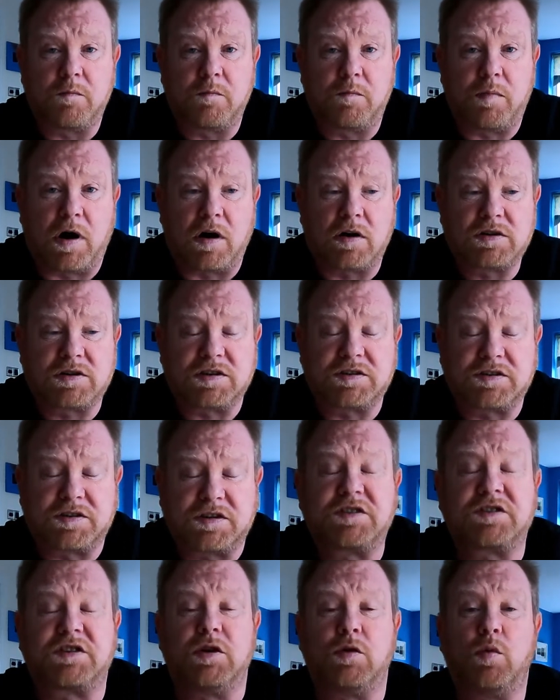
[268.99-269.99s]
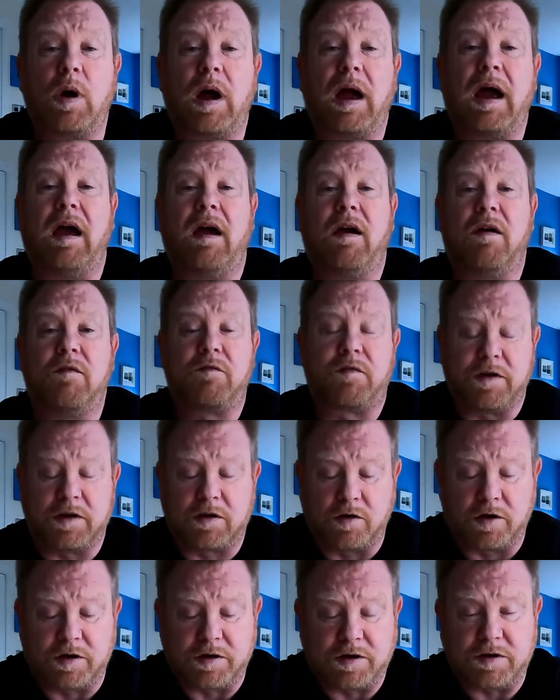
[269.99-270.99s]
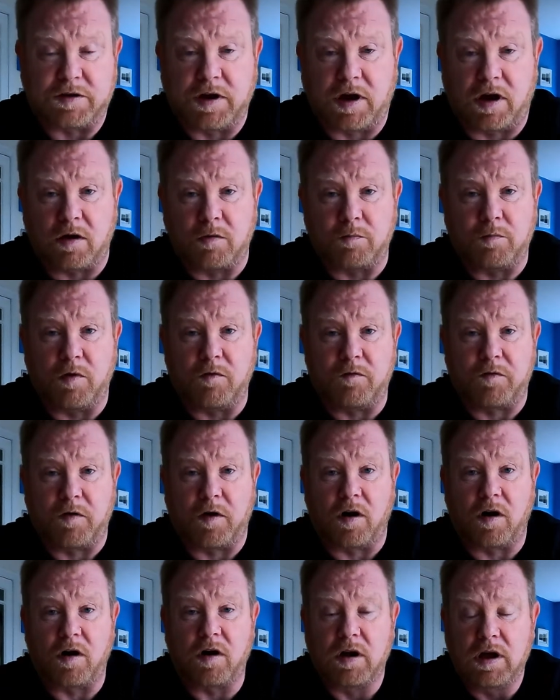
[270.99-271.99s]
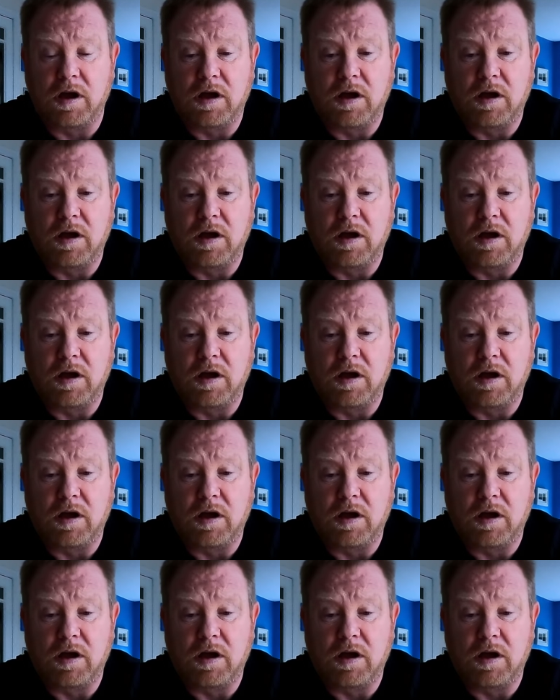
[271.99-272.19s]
boxes to suit every kind of dog, but for